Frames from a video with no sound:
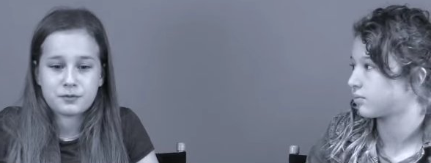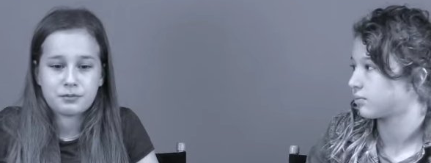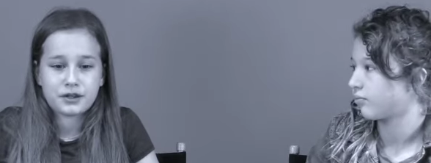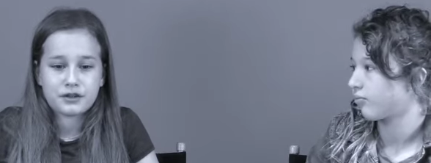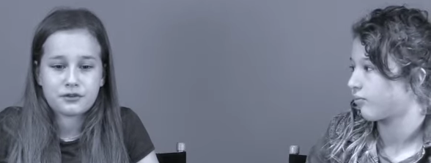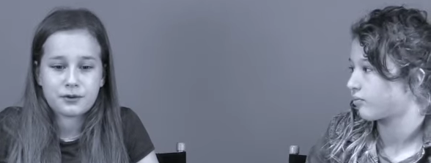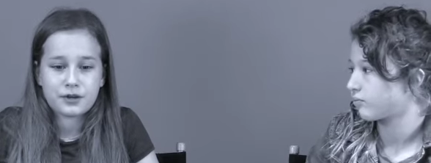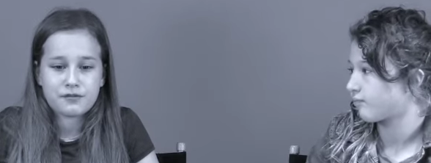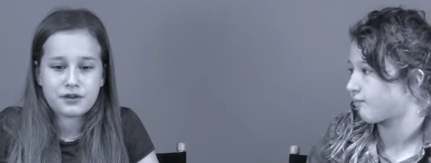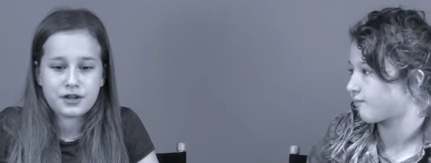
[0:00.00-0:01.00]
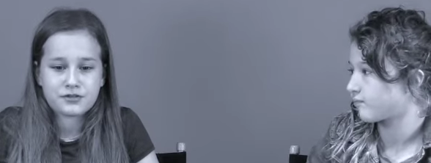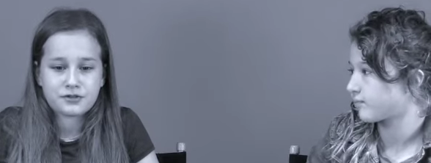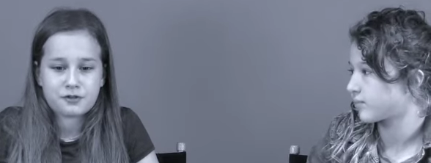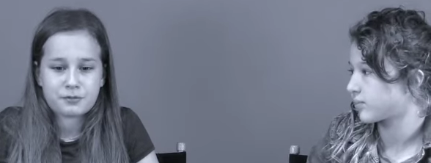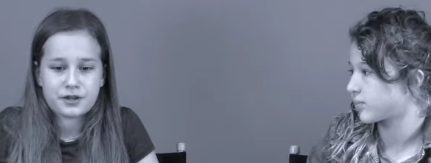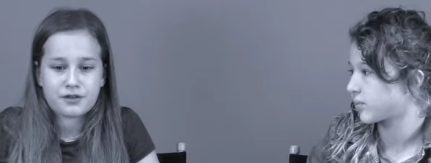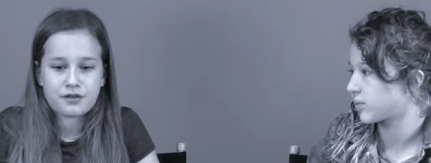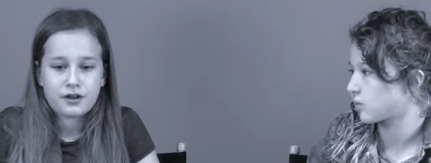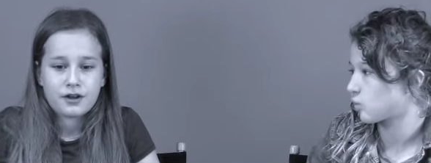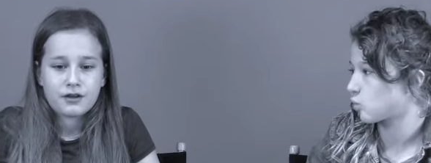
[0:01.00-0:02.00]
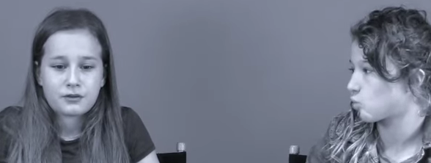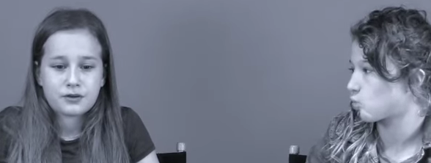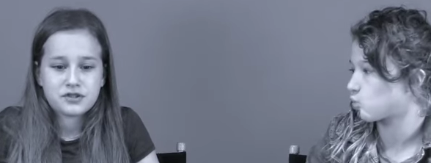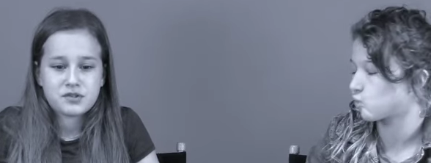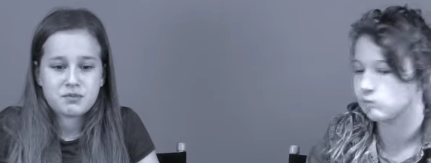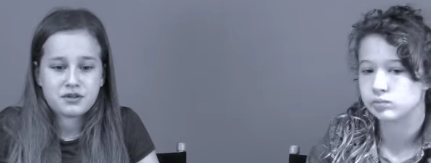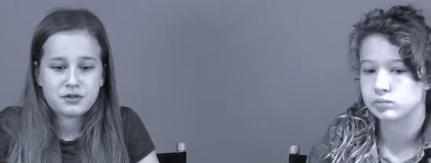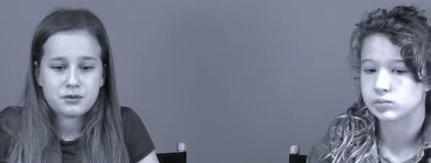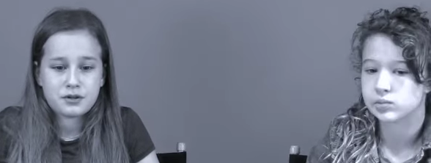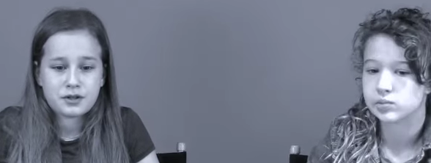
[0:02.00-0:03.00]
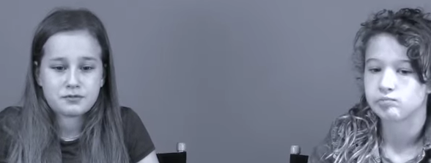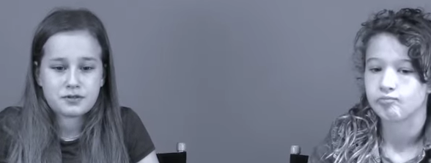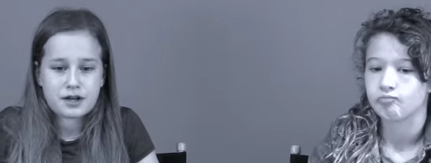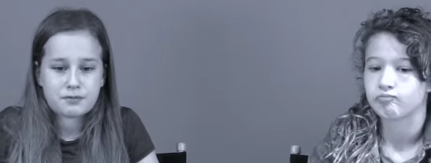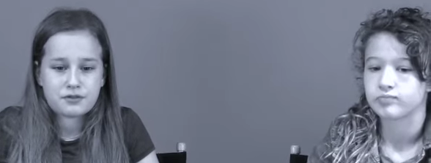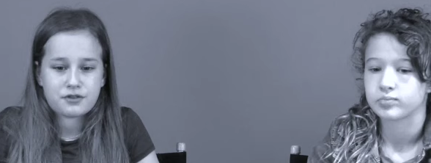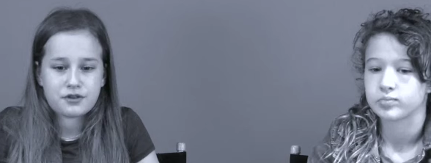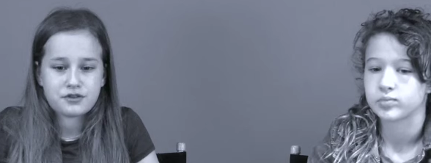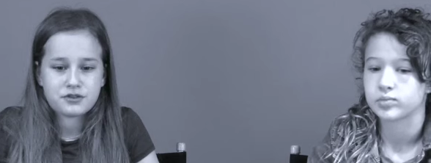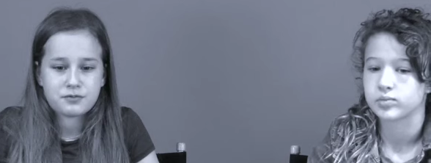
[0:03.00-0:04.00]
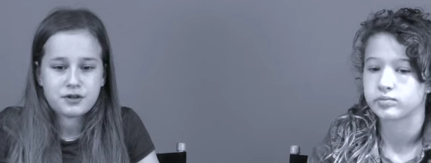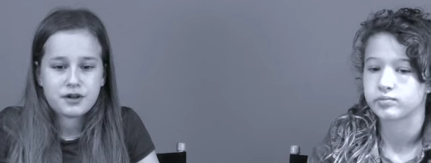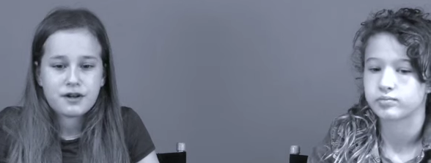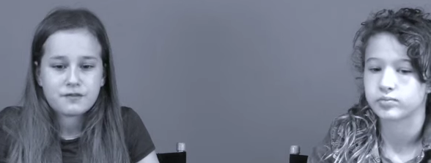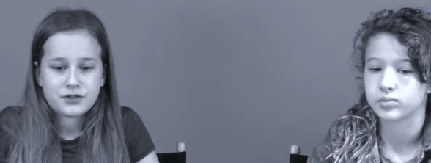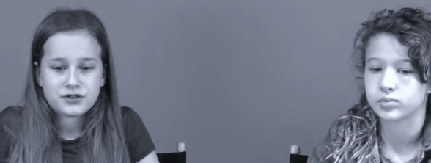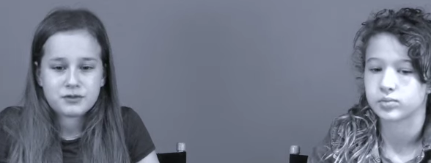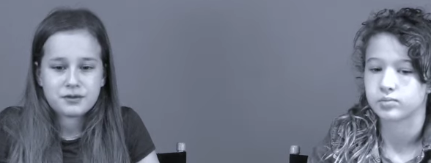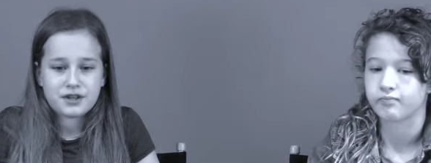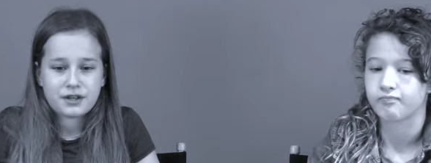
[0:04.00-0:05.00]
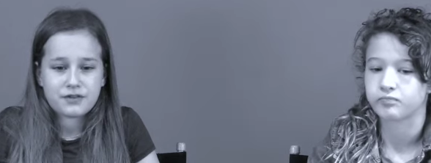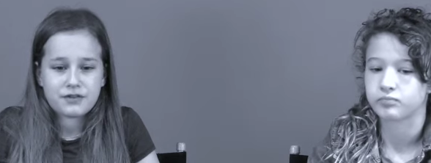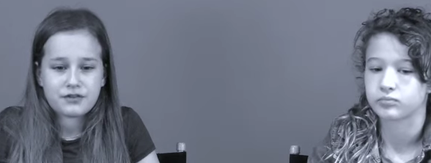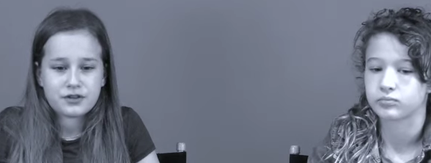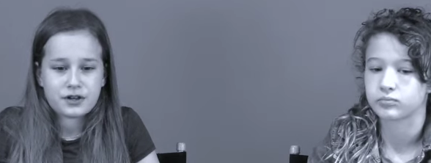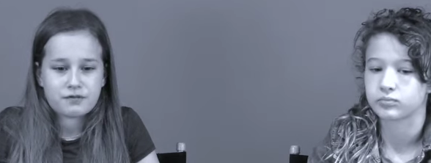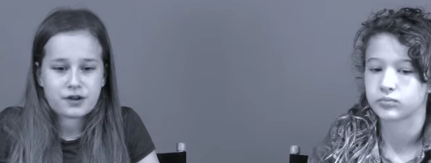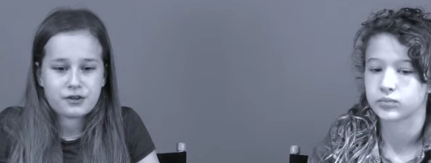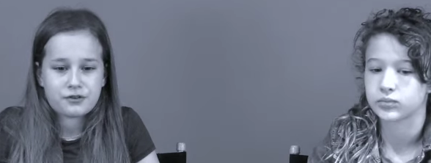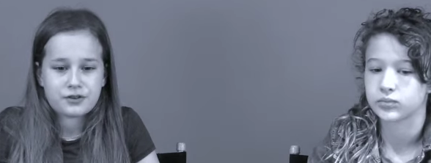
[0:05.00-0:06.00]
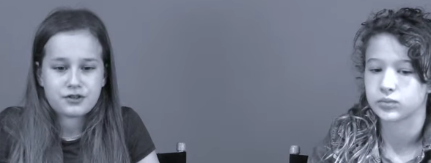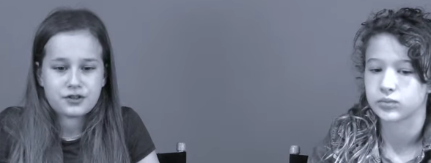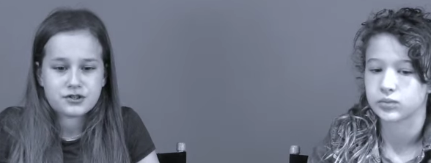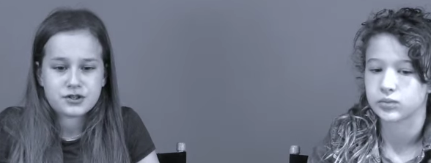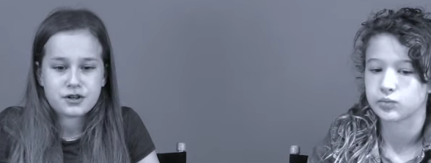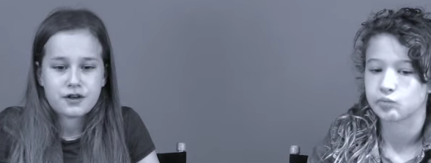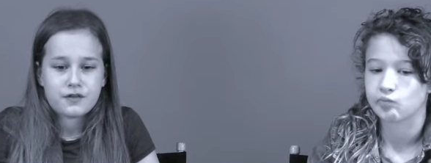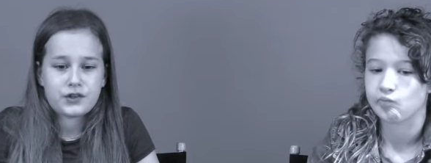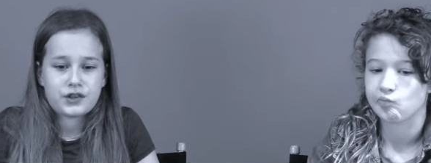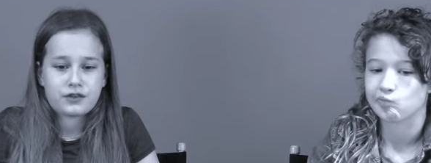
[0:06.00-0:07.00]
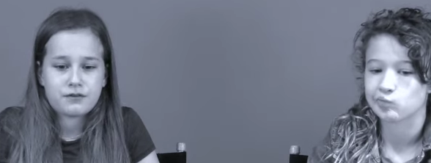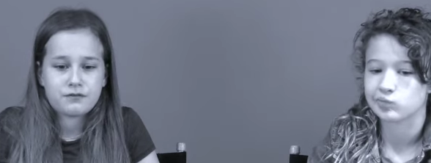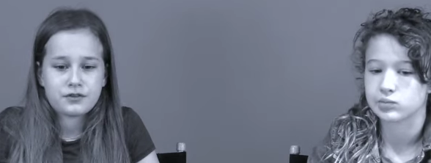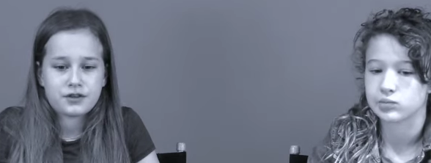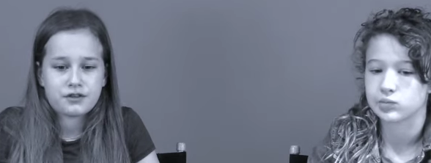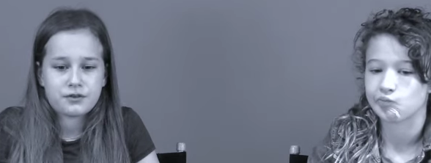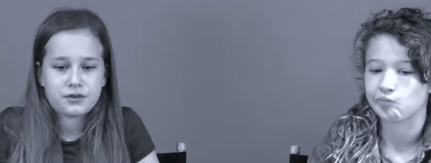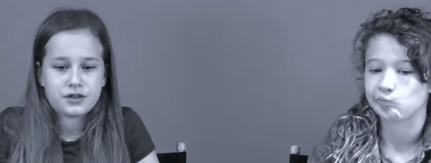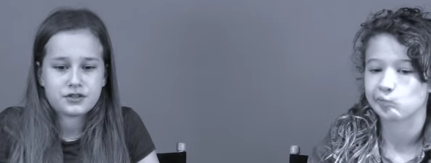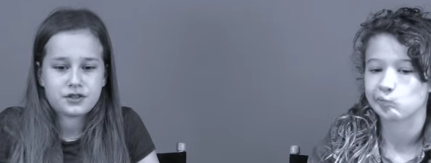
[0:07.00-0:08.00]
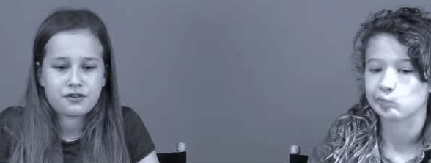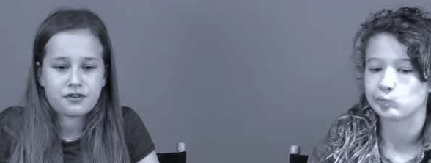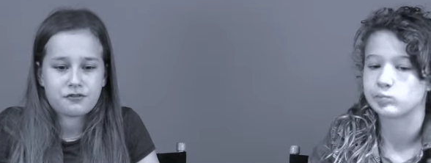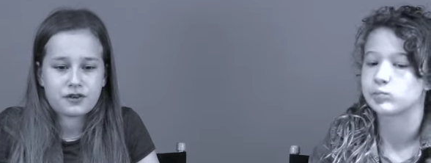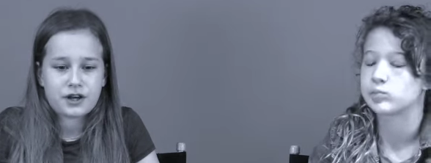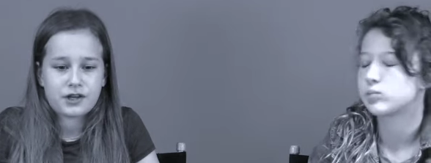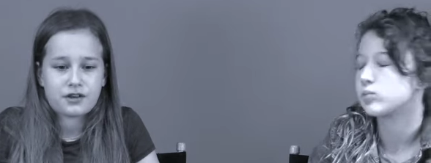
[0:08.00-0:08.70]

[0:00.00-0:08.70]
Speaker 1: to bring in toys for Angel's Place. Toys should be new and unwrapped. This should this should be given to your advisory teacher. The deadline for these donations is Friday,